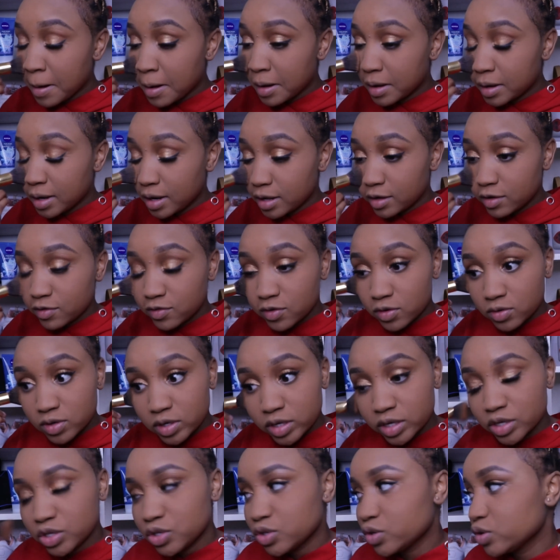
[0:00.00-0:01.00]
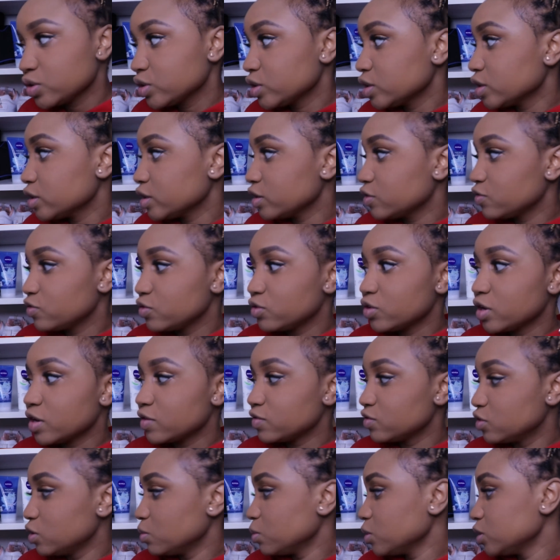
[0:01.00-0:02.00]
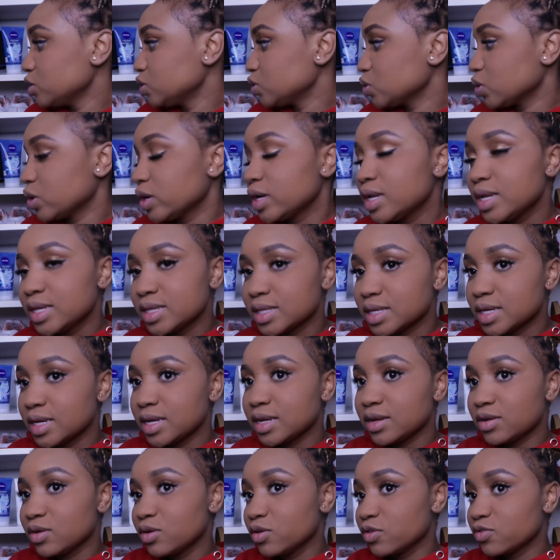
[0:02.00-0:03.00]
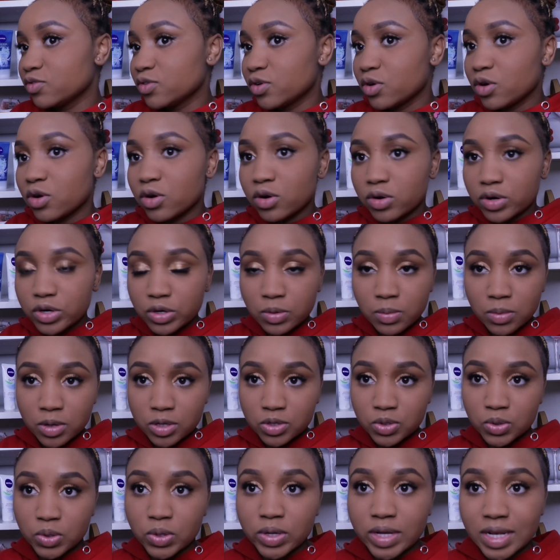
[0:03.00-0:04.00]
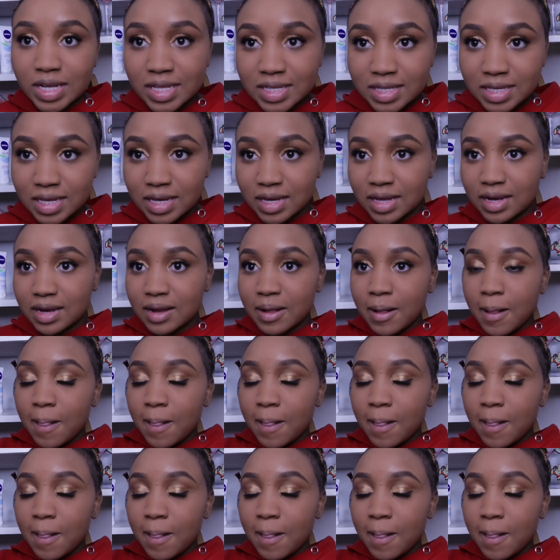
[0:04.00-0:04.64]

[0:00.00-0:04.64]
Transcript: Like foundation, if you have normal to oily skin, go for normal to oily skin.